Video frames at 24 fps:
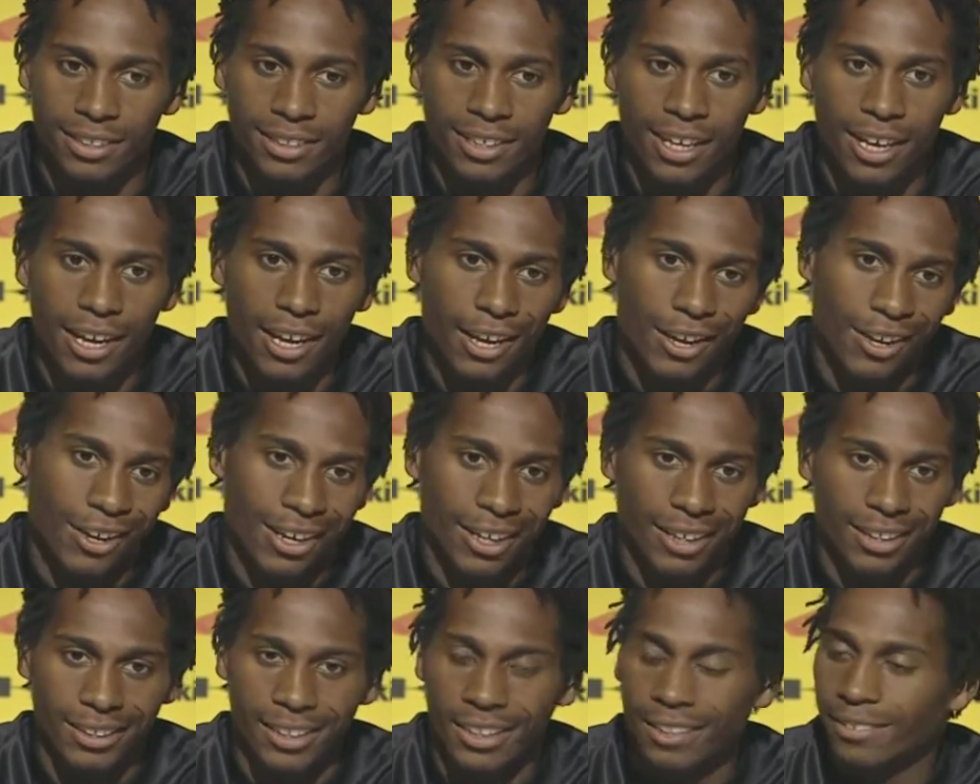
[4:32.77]
And you
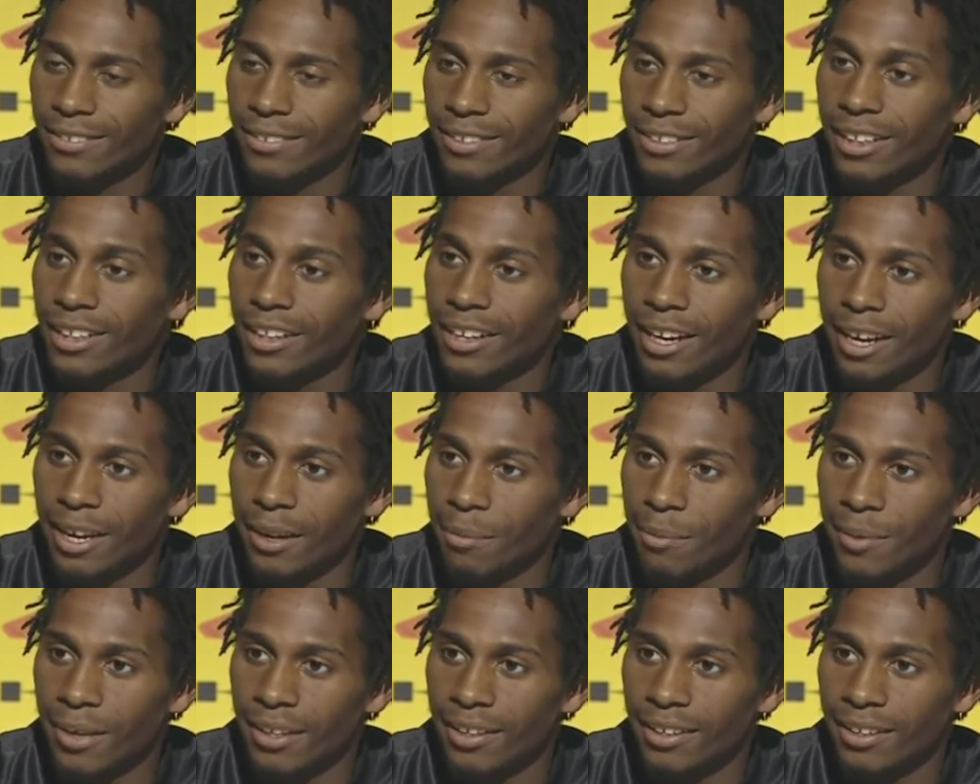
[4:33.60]
know, I can definitely tell you, I
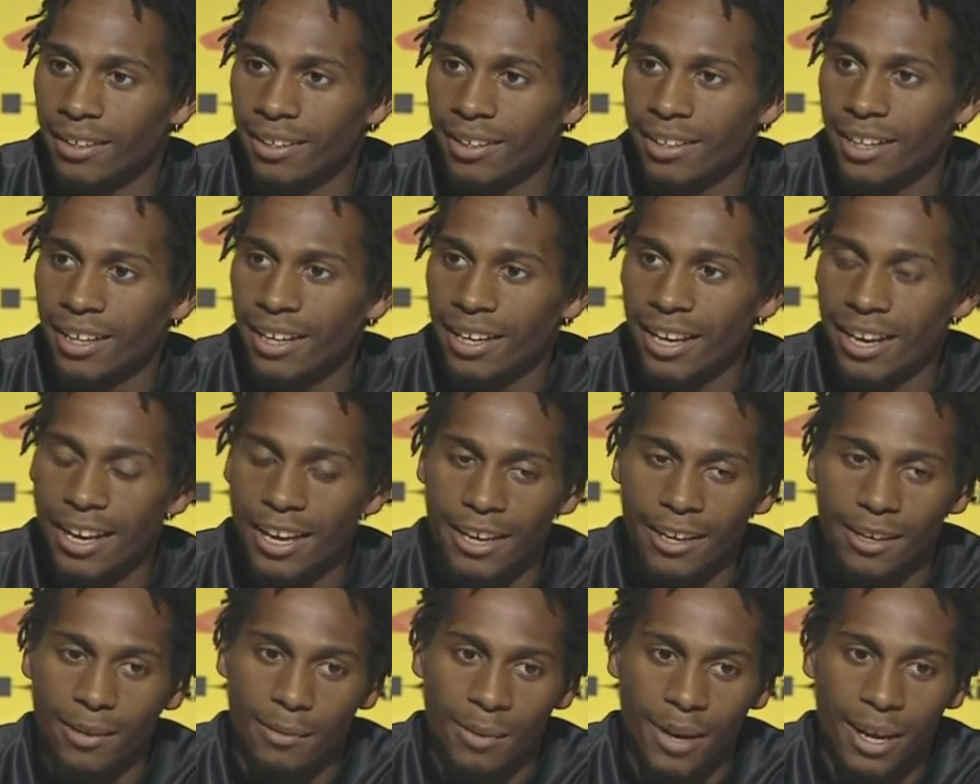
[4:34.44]
didn't mean to
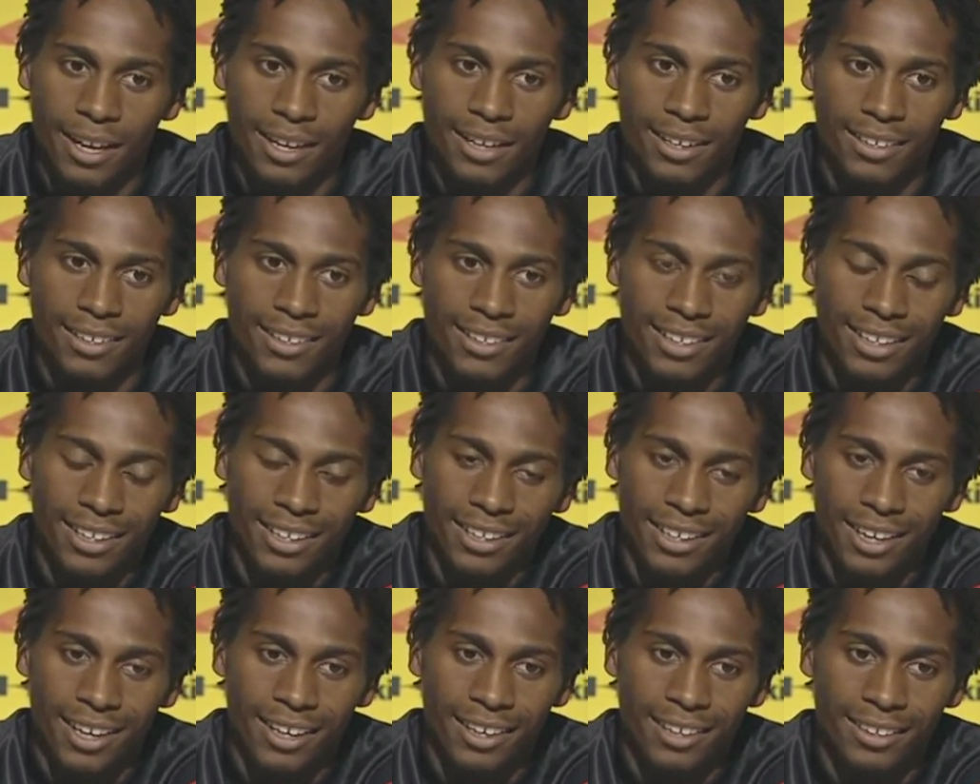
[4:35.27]
hit him.
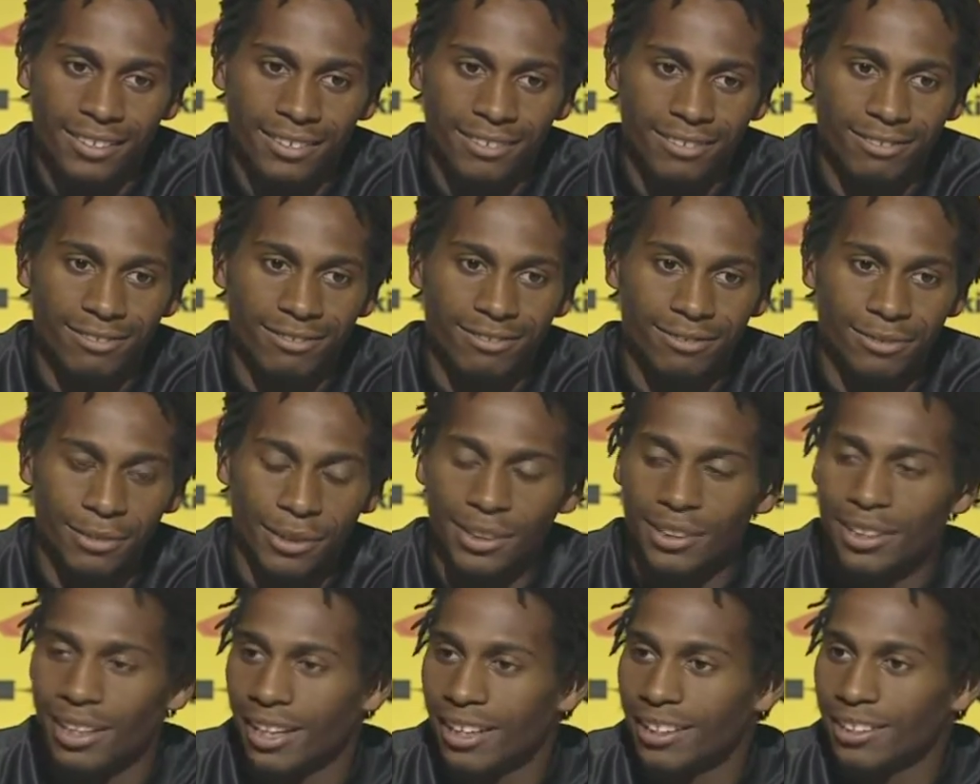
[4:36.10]
I kind of
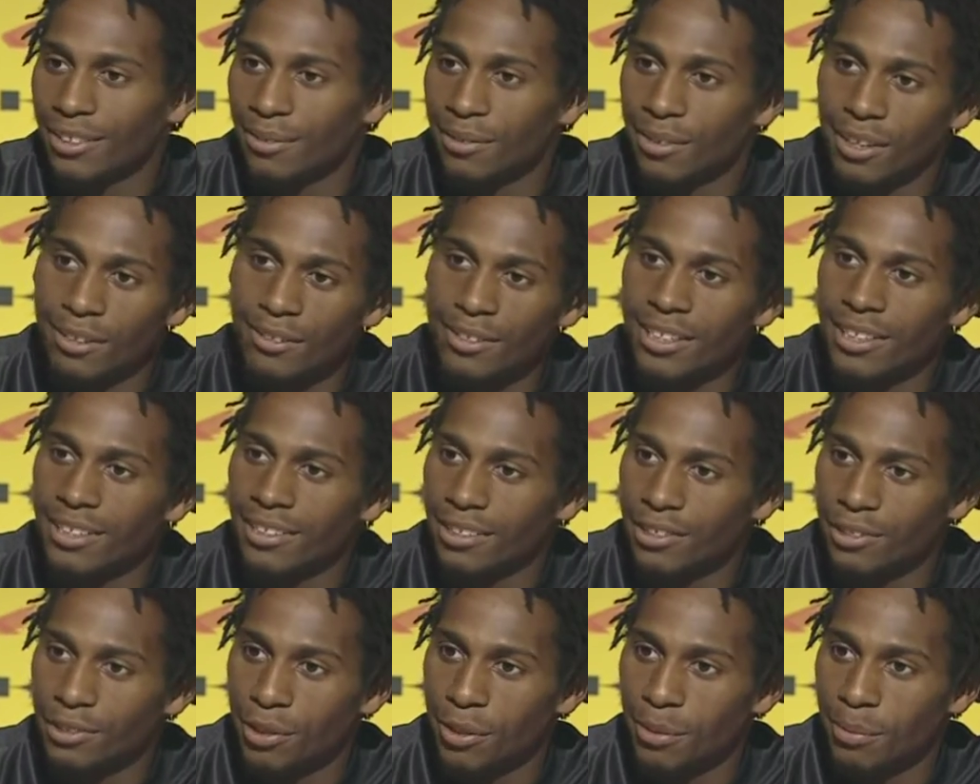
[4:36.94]
realized when I was
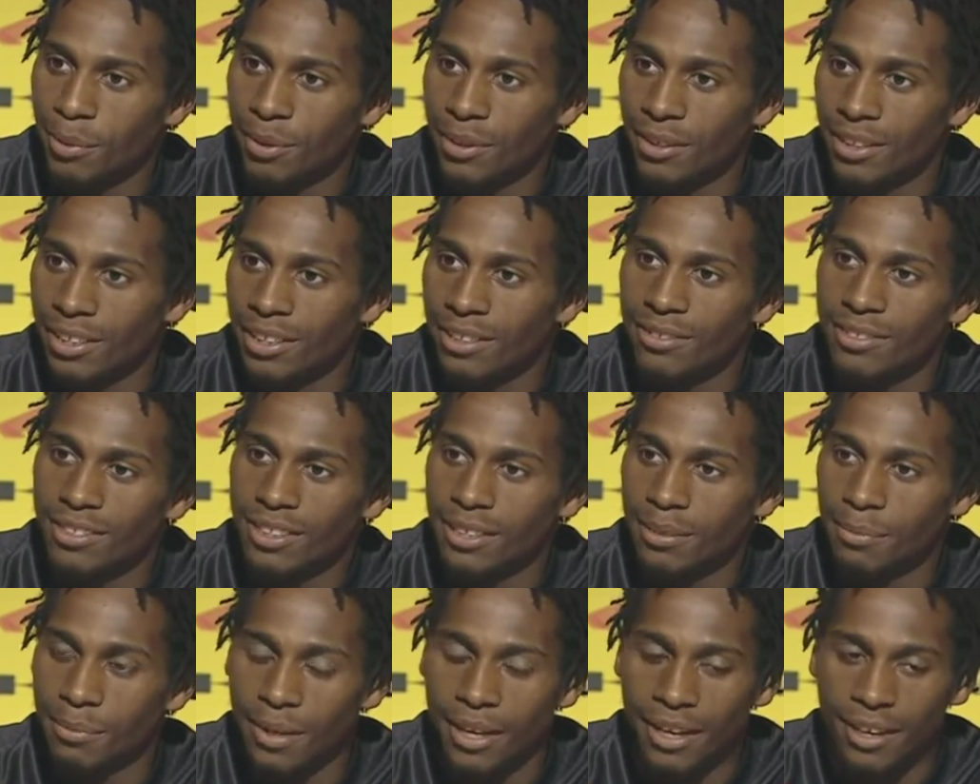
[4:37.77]
hitting the triple and he was
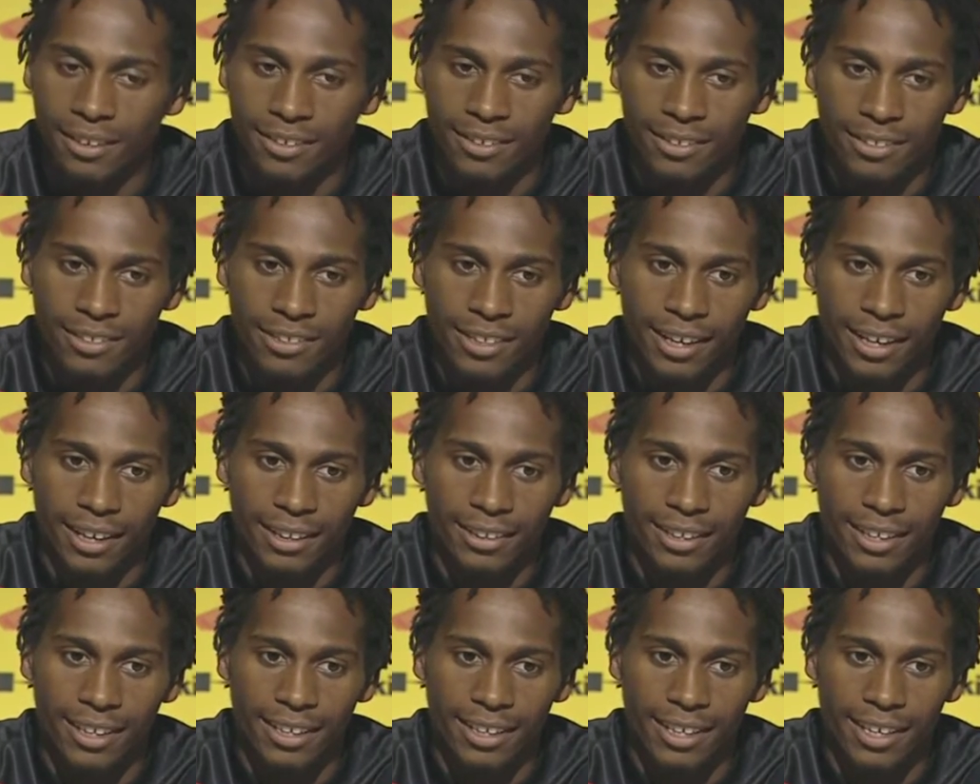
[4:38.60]
getting back on the
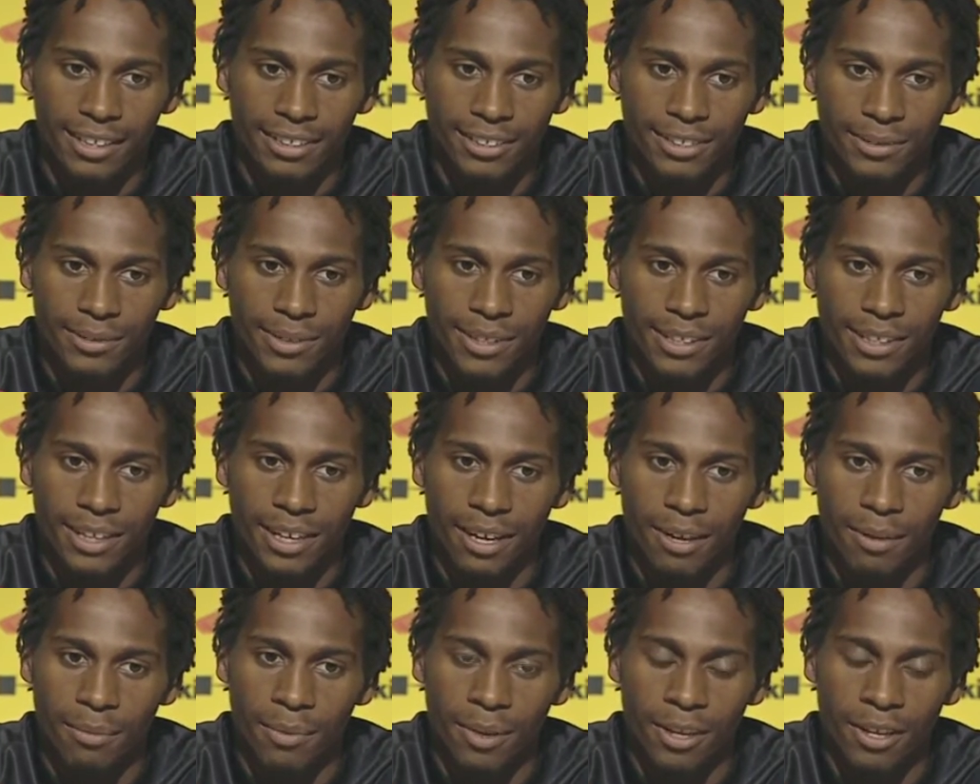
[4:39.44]
track that he actually went
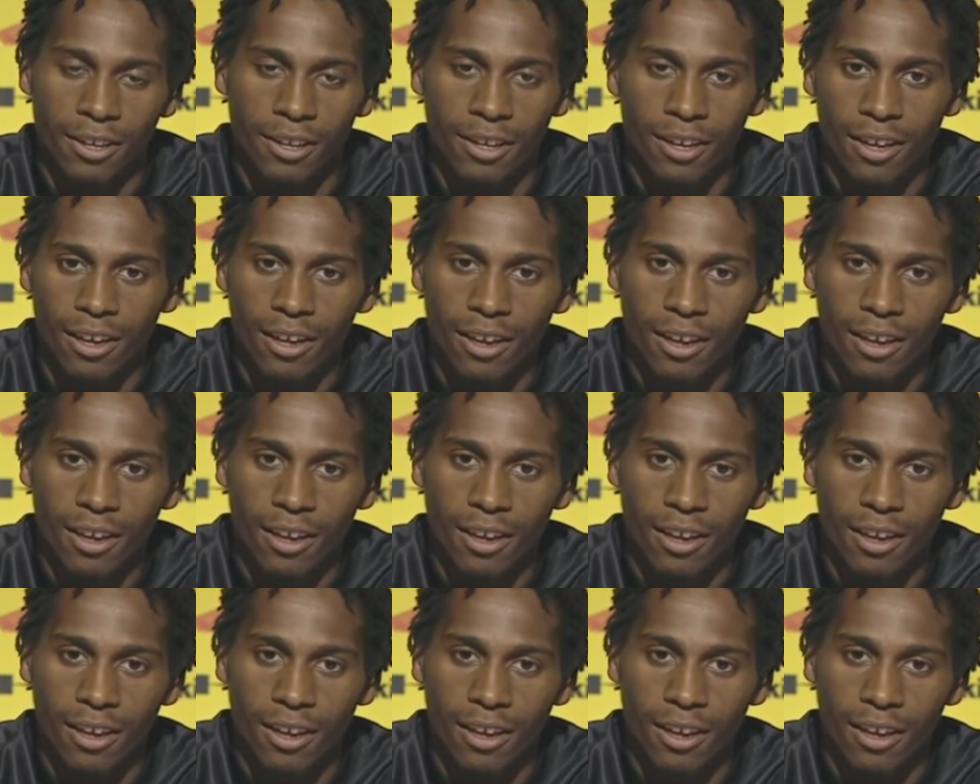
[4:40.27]
down. But